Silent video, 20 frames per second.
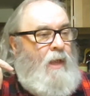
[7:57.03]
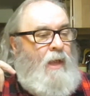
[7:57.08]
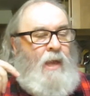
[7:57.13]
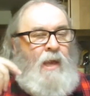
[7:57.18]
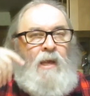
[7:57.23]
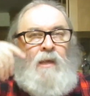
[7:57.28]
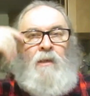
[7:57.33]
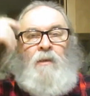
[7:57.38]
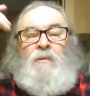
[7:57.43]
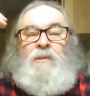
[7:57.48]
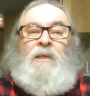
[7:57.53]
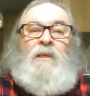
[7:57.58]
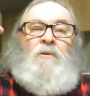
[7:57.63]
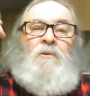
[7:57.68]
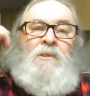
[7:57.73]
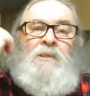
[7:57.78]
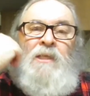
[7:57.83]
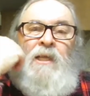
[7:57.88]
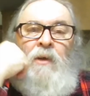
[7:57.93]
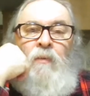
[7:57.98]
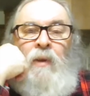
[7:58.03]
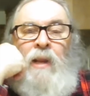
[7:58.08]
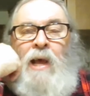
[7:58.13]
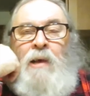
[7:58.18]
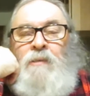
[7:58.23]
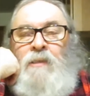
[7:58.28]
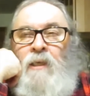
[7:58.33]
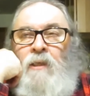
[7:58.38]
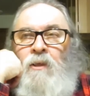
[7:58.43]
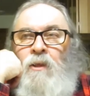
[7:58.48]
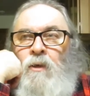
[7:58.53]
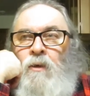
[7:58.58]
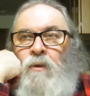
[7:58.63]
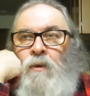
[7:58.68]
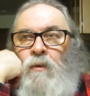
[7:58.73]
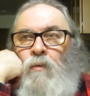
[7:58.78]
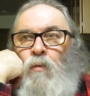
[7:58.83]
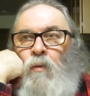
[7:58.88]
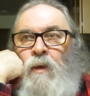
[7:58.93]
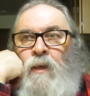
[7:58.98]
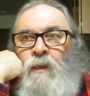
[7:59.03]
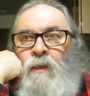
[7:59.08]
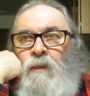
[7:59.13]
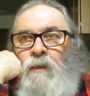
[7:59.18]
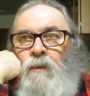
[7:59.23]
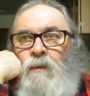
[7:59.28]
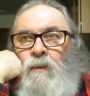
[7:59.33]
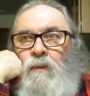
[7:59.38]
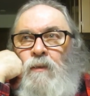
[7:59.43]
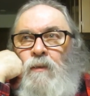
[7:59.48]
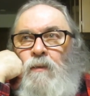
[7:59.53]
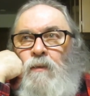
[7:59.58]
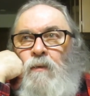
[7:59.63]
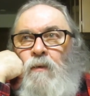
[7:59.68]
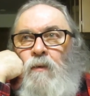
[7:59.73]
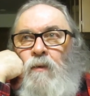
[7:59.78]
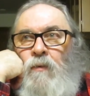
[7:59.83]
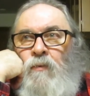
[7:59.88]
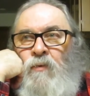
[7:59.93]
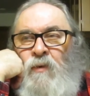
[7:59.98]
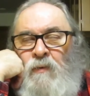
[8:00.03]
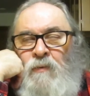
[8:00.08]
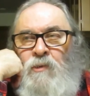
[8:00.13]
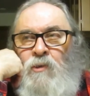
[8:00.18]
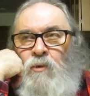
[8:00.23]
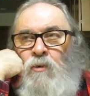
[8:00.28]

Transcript: And it was interesting, when I was at the Goodwill thrift